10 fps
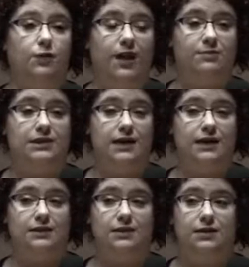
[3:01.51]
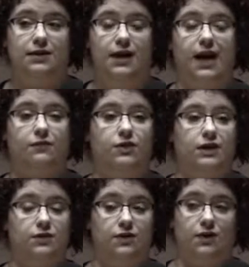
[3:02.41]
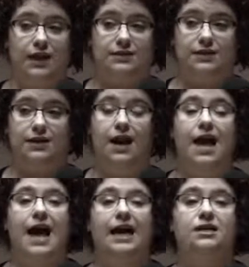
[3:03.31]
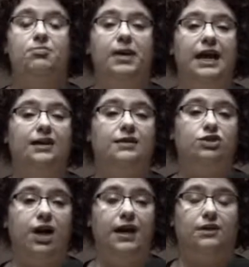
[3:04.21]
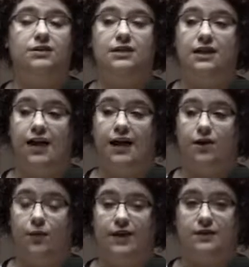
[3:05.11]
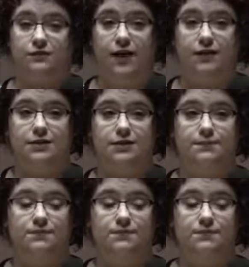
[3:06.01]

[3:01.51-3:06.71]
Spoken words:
website after they do their lesson and pick the child that they are going to fund.